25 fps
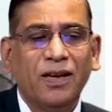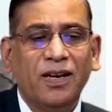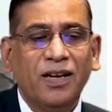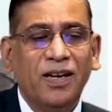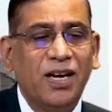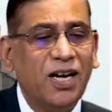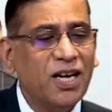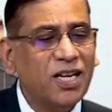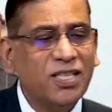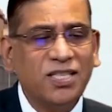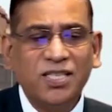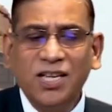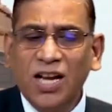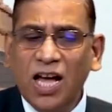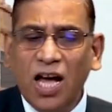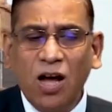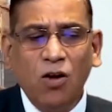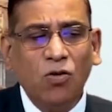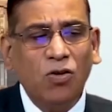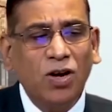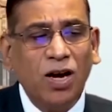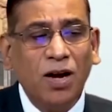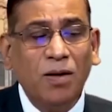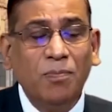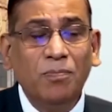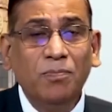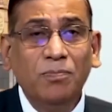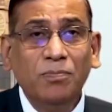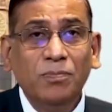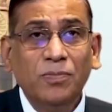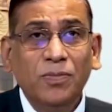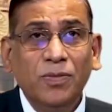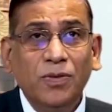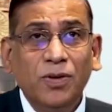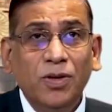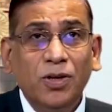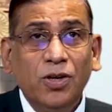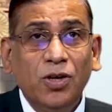Let us now
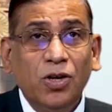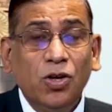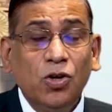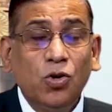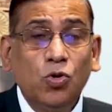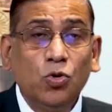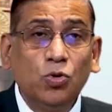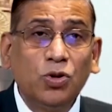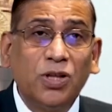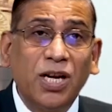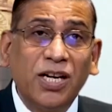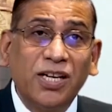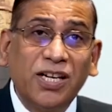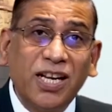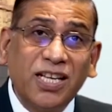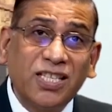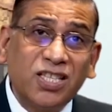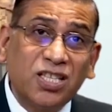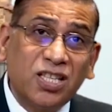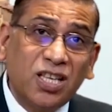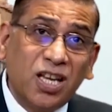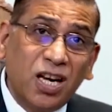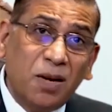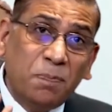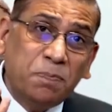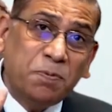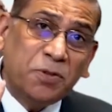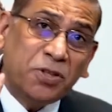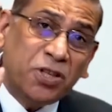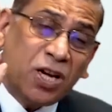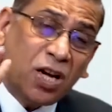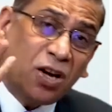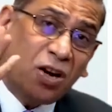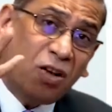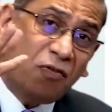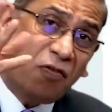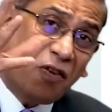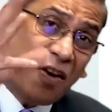come to the
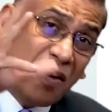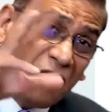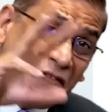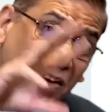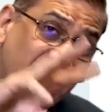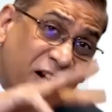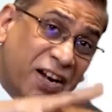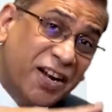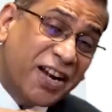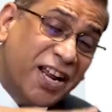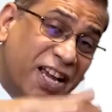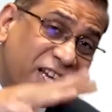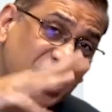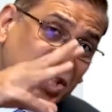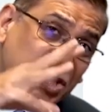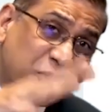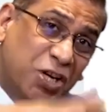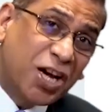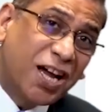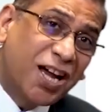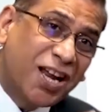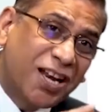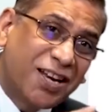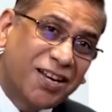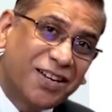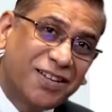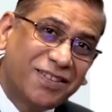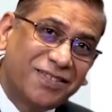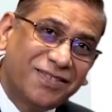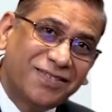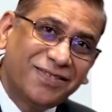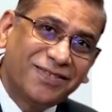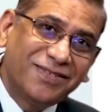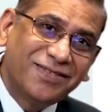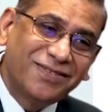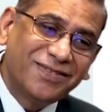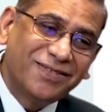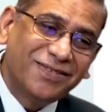description of our nation:
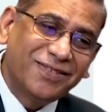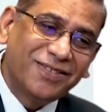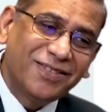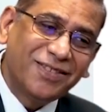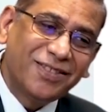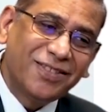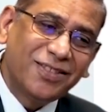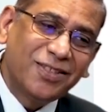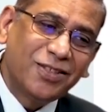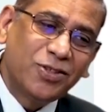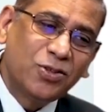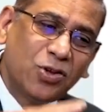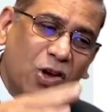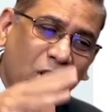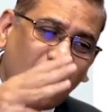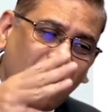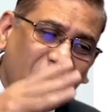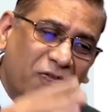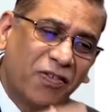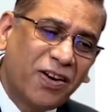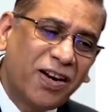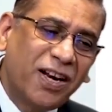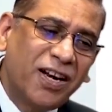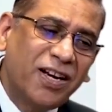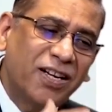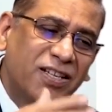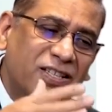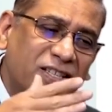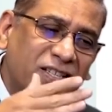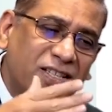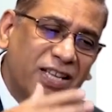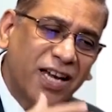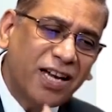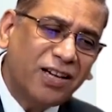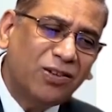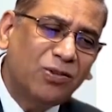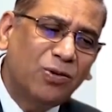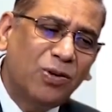sovereign,
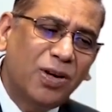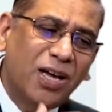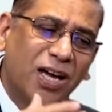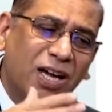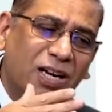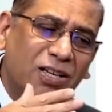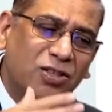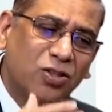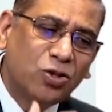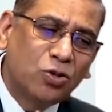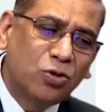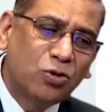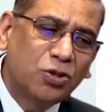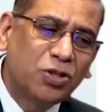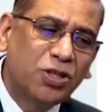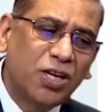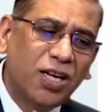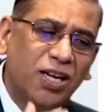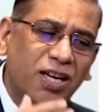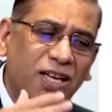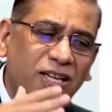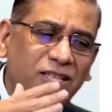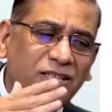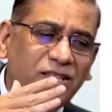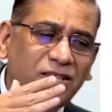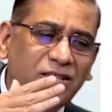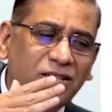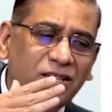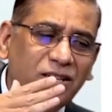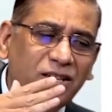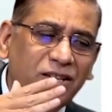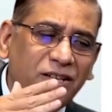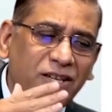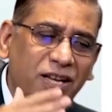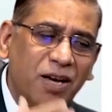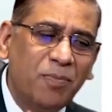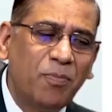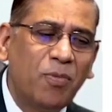secular, socialist,
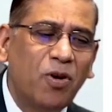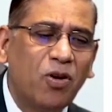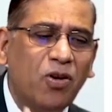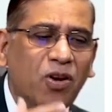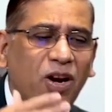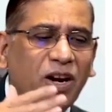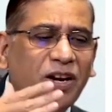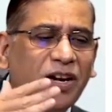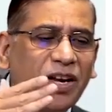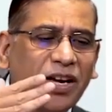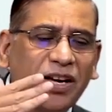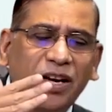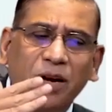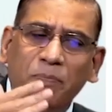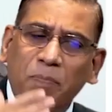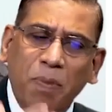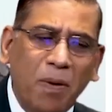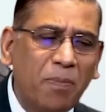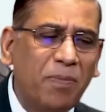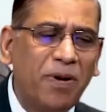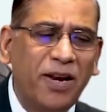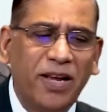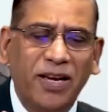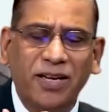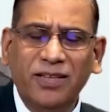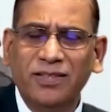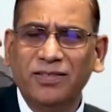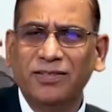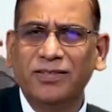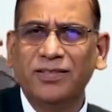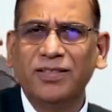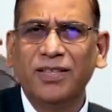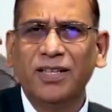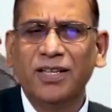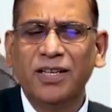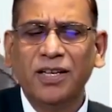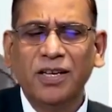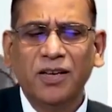democratic republic.
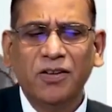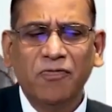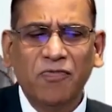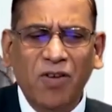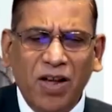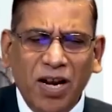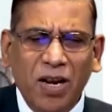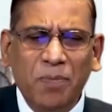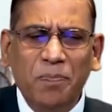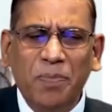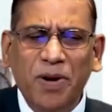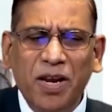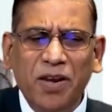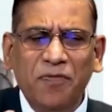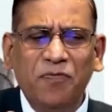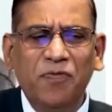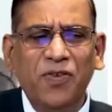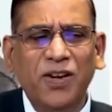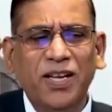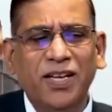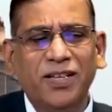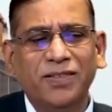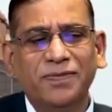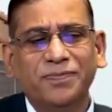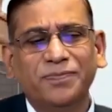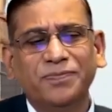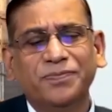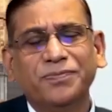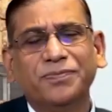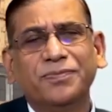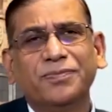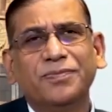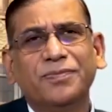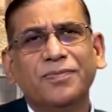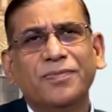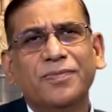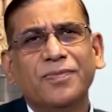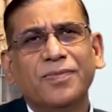Very briefly,
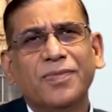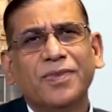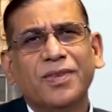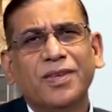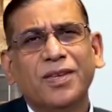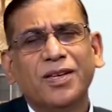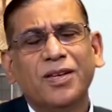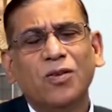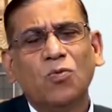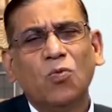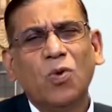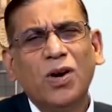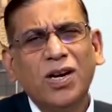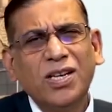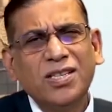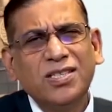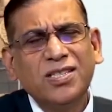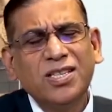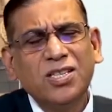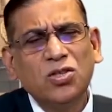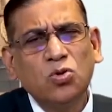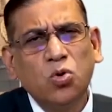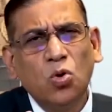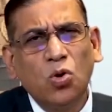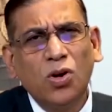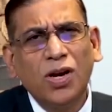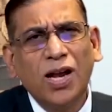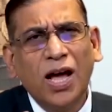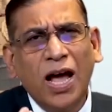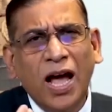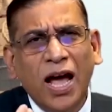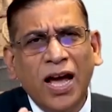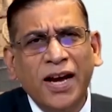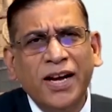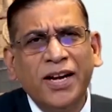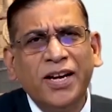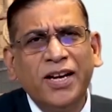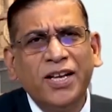what is this whole
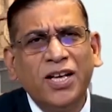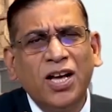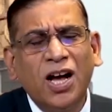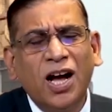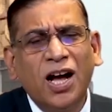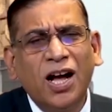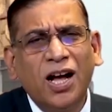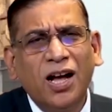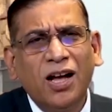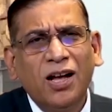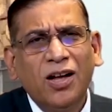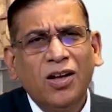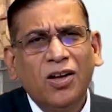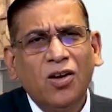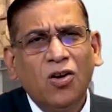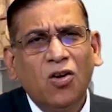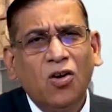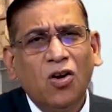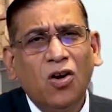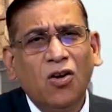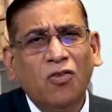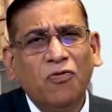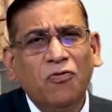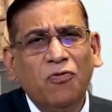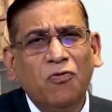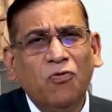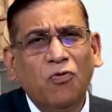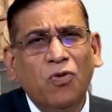idea of